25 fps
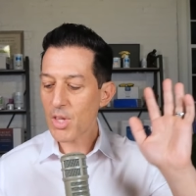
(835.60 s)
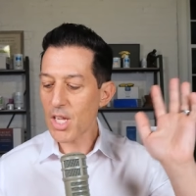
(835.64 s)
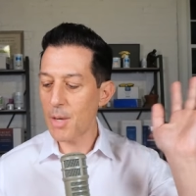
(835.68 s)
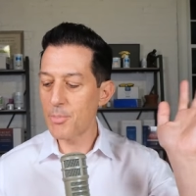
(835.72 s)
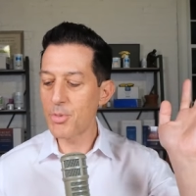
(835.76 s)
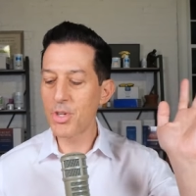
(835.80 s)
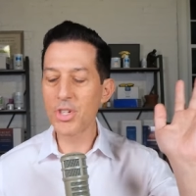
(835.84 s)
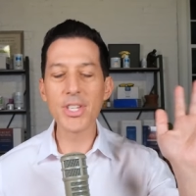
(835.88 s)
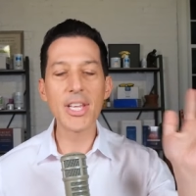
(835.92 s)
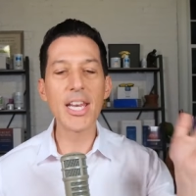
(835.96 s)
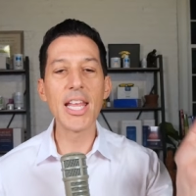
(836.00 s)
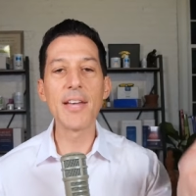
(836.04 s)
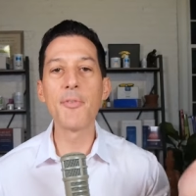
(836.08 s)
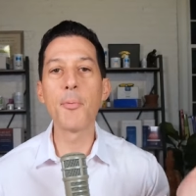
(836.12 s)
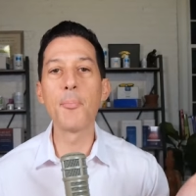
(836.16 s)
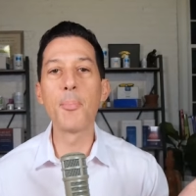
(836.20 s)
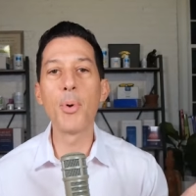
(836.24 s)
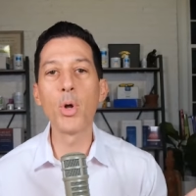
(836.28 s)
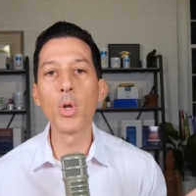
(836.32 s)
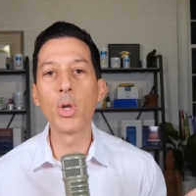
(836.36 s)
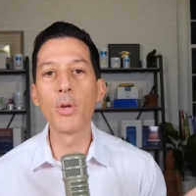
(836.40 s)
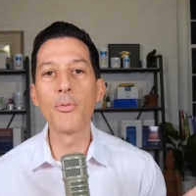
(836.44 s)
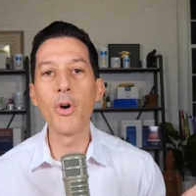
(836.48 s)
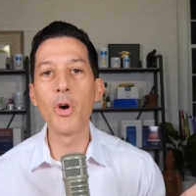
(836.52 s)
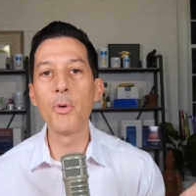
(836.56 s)
I'm just gonna have a
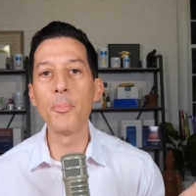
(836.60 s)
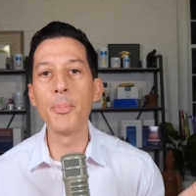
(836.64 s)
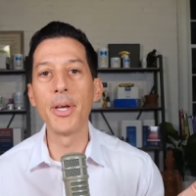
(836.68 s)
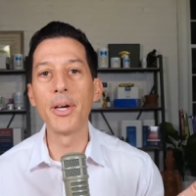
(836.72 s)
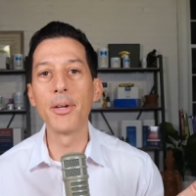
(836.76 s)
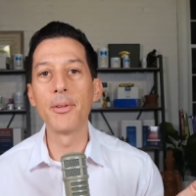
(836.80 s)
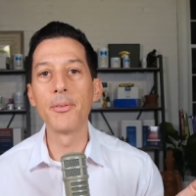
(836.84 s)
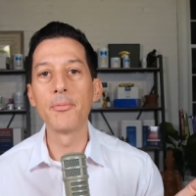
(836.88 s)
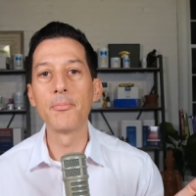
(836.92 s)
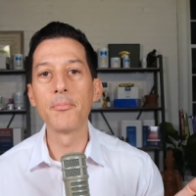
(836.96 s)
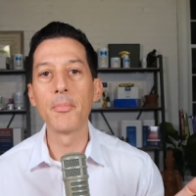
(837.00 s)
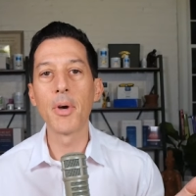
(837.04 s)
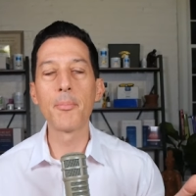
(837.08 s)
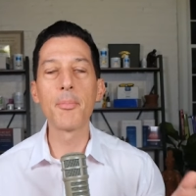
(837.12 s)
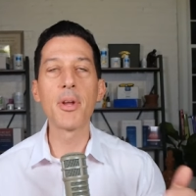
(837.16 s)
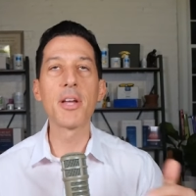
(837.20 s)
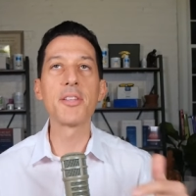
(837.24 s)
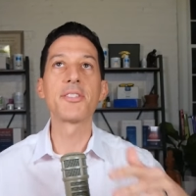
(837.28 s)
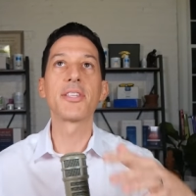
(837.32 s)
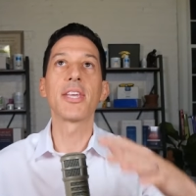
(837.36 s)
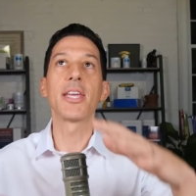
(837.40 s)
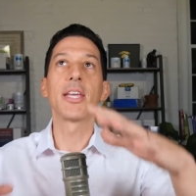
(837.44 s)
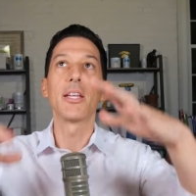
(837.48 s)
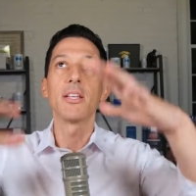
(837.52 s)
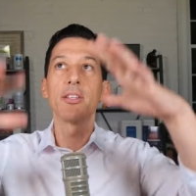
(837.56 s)
bowl of oatmeal. I'm
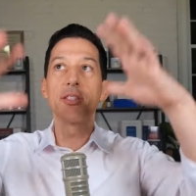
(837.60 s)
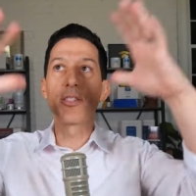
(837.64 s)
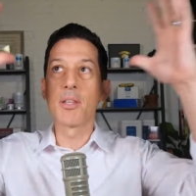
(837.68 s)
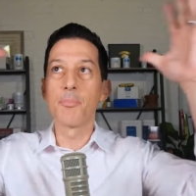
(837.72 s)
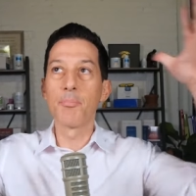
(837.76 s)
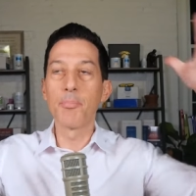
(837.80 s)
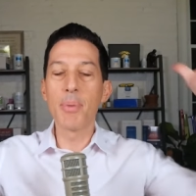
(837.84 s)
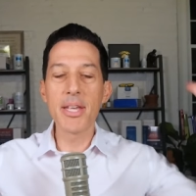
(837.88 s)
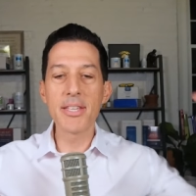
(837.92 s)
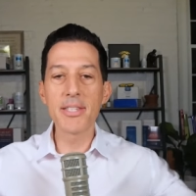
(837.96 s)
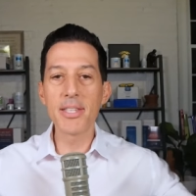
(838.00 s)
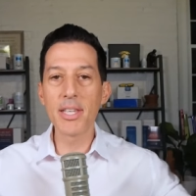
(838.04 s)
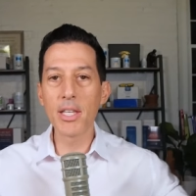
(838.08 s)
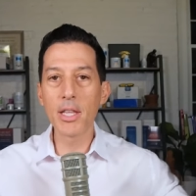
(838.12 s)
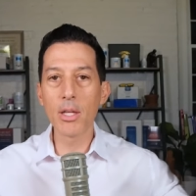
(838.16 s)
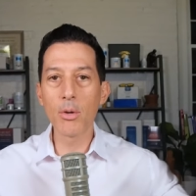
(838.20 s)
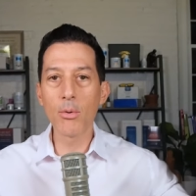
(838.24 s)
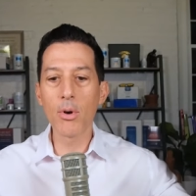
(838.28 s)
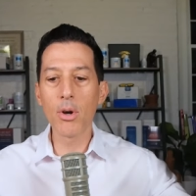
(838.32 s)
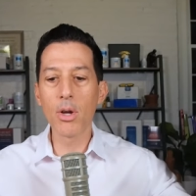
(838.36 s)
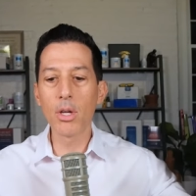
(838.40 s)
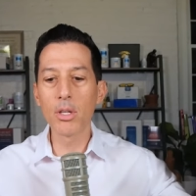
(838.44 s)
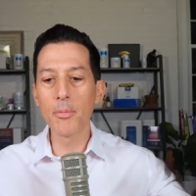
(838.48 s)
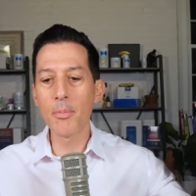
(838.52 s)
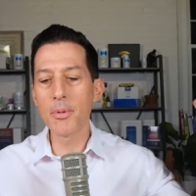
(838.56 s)
not saying it's the best thing in the
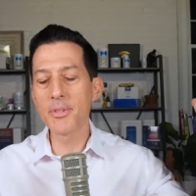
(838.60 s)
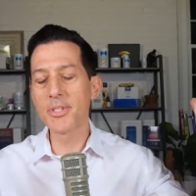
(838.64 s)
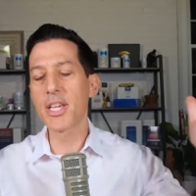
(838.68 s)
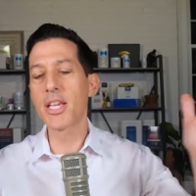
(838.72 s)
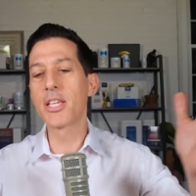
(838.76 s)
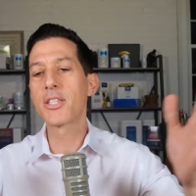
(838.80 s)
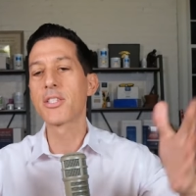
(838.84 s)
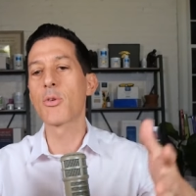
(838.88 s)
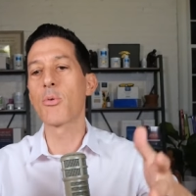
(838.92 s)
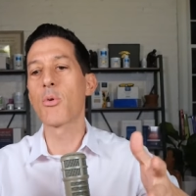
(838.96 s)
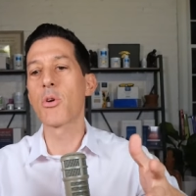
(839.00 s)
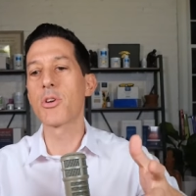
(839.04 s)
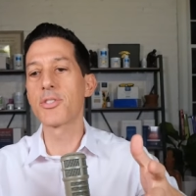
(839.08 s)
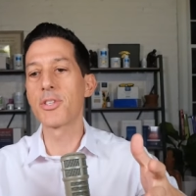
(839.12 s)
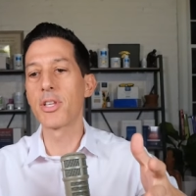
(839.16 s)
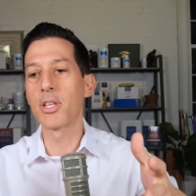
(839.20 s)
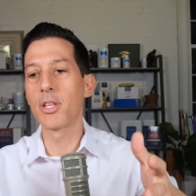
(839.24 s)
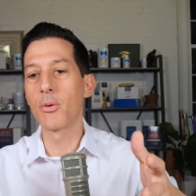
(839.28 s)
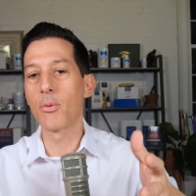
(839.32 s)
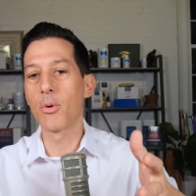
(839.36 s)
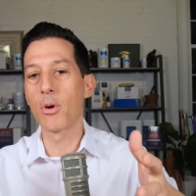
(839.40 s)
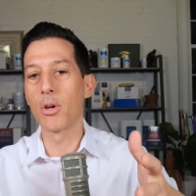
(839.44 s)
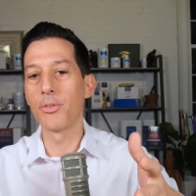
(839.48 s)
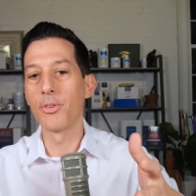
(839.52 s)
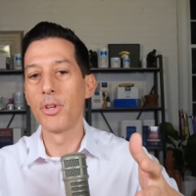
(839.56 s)
world. I'm not saying it's the worst thing
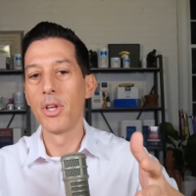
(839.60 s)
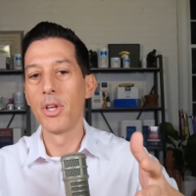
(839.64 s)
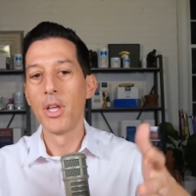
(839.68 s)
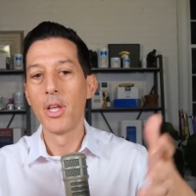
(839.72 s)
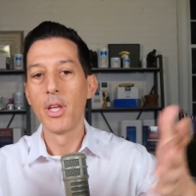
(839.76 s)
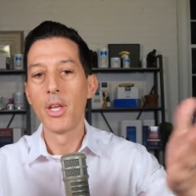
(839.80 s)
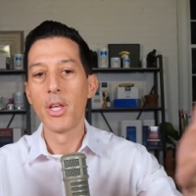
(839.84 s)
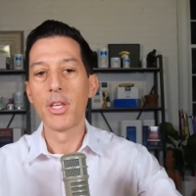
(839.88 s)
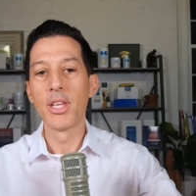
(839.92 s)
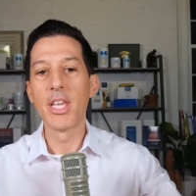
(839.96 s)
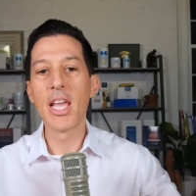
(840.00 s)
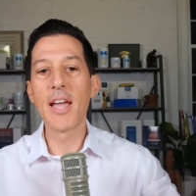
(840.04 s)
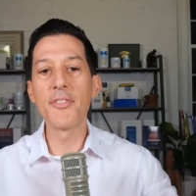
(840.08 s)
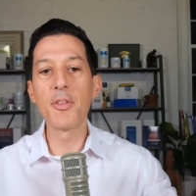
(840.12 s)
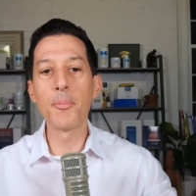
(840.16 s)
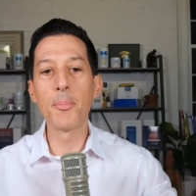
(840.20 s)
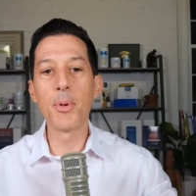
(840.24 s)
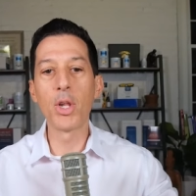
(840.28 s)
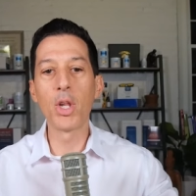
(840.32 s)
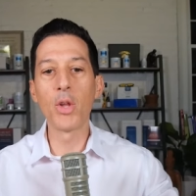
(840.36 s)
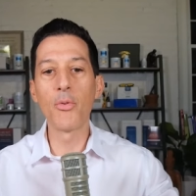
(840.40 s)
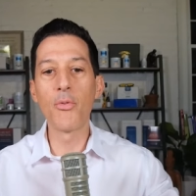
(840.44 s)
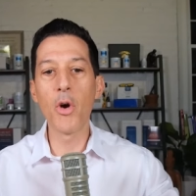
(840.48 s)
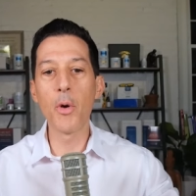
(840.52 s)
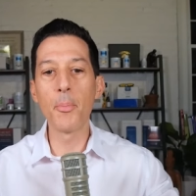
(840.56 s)
in the world. You have the
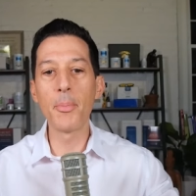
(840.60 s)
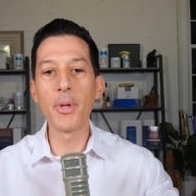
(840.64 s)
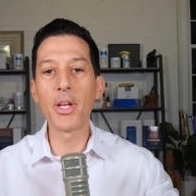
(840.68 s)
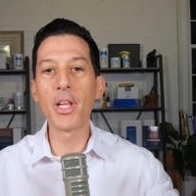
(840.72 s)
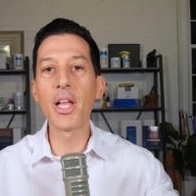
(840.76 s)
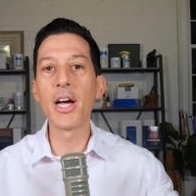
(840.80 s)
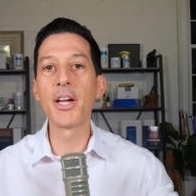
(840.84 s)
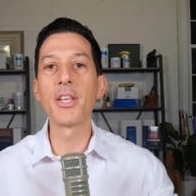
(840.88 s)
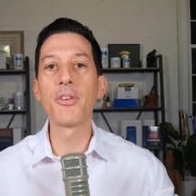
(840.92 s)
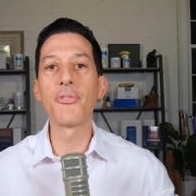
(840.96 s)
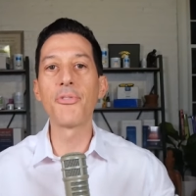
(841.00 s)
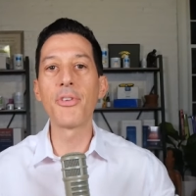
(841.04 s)
bowl of oatmeal, how do